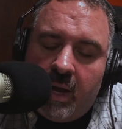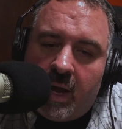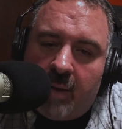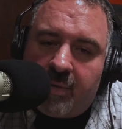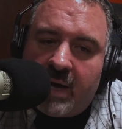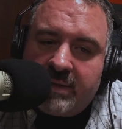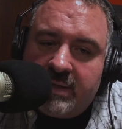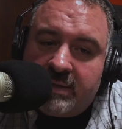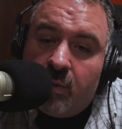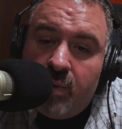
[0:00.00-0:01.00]
uh,
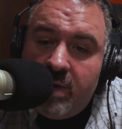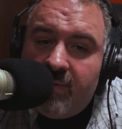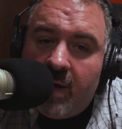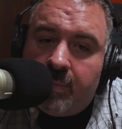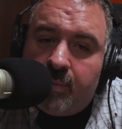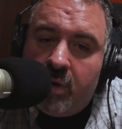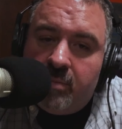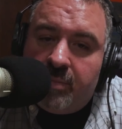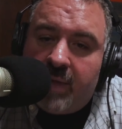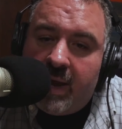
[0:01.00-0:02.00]
process that we've helped put
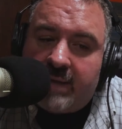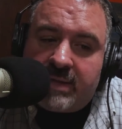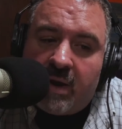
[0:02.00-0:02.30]
in place.